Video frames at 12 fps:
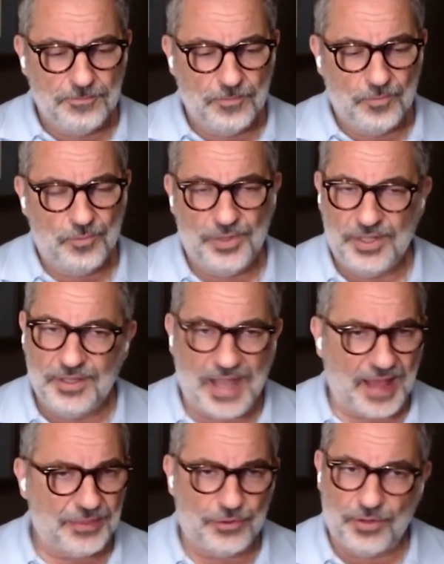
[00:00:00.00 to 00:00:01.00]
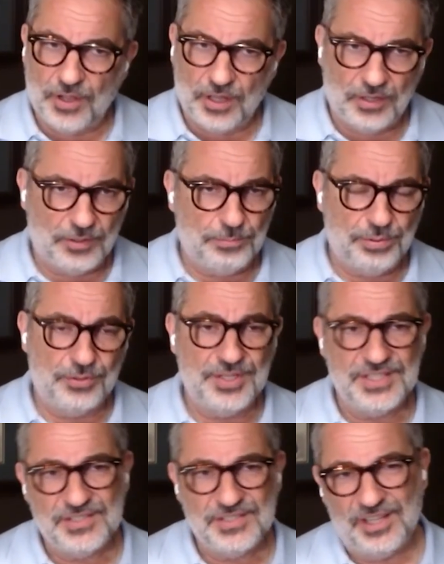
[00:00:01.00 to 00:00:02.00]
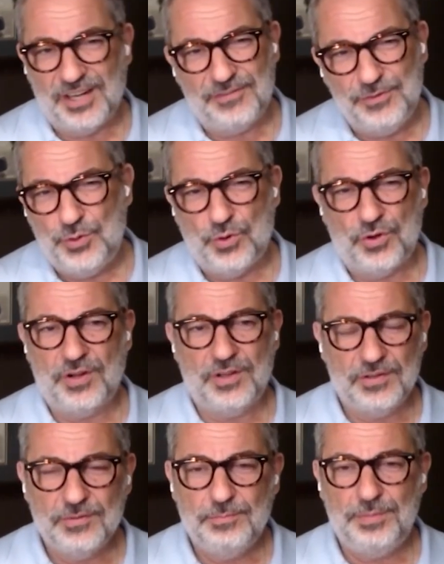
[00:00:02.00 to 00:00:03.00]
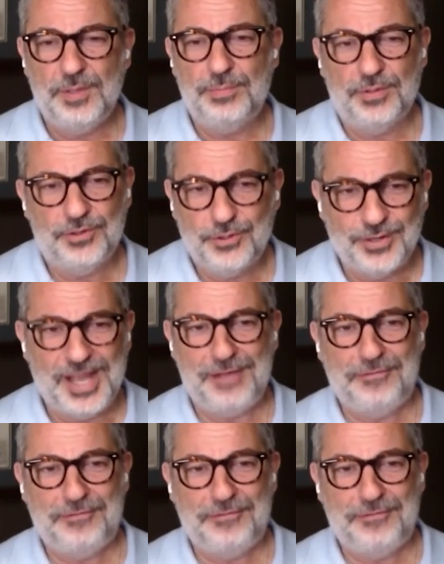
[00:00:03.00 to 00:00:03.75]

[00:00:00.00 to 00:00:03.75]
we gathered all our employees. A lot of New York people don't have